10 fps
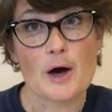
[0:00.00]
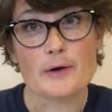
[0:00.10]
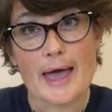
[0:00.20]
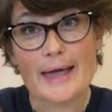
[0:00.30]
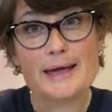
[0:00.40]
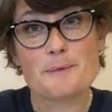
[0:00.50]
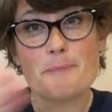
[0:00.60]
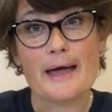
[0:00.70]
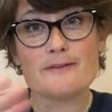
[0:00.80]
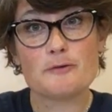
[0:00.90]
Okay,
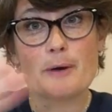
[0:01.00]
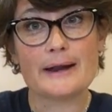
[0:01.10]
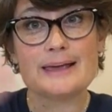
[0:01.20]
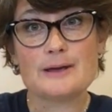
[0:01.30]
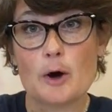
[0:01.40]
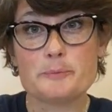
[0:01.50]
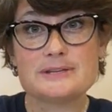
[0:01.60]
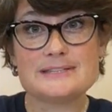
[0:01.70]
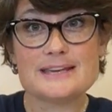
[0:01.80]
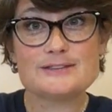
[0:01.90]
bye everybody. Hope to
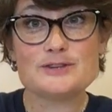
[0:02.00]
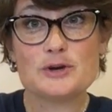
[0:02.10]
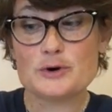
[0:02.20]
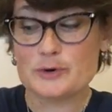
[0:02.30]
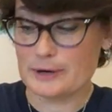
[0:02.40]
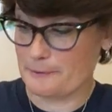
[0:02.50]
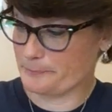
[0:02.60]
see you soon.